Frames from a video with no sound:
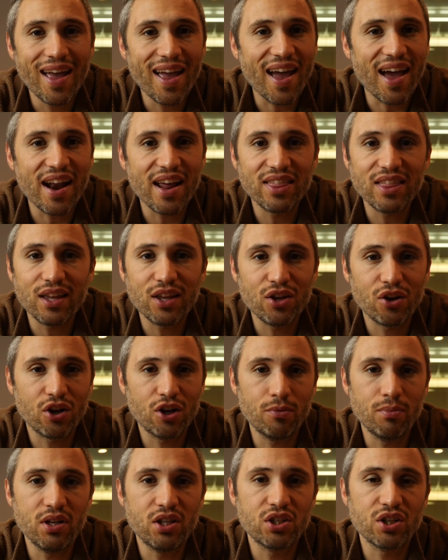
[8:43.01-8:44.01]
and I think you're
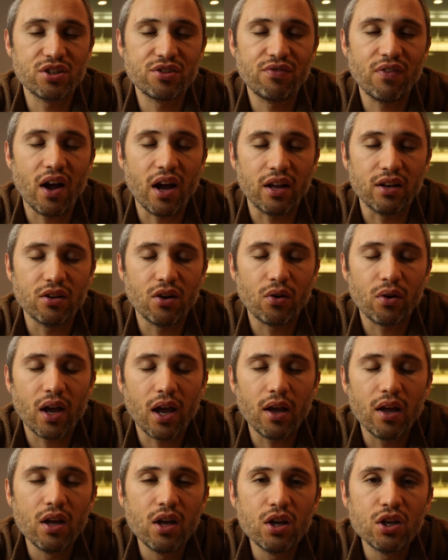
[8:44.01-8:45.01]
gonna be just fine,
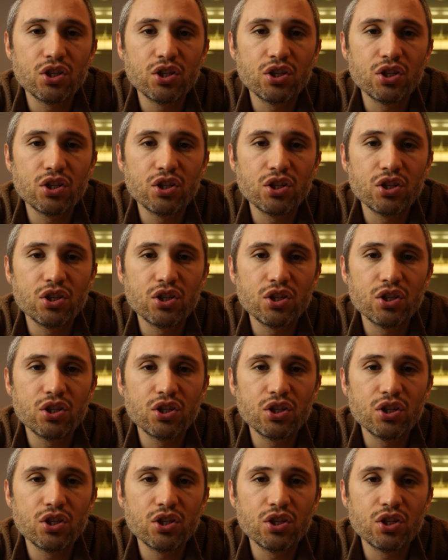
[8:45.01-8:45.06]
okay?